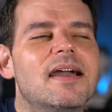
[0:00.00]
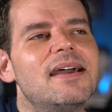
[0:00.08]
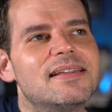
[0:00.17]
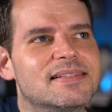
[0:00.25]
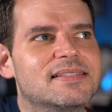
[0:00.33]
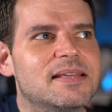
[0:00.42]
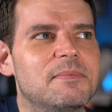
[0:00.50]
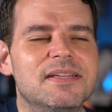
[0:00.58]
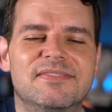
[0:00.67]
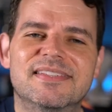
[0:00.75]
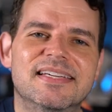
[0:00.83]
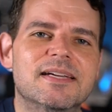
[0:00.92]
God, it's. I mean,
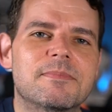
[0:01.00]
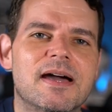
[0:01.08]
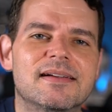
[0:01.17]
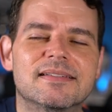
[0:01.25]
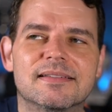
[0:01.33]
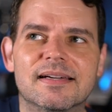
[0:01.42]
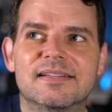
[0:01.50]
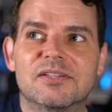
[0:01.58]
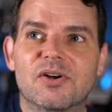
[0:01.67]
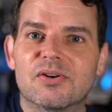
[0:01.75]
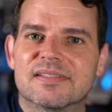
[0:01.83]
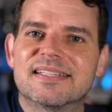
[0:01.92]
if you think about it, like you
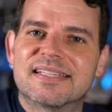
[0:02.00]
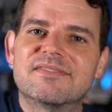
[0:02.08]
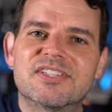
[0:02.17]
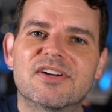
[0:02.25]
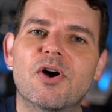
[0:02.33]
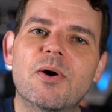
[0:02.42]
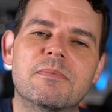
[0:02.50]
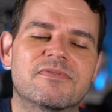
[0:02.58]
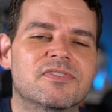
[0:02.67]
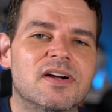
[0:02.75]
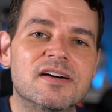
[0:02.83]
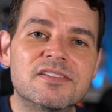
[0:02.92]
know, it gives you hope
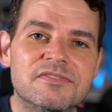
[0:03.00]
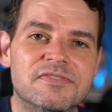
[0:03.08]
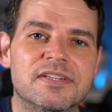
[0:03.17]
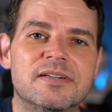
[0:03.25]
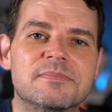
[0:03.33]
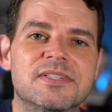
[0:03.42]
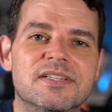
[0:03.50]
for other films.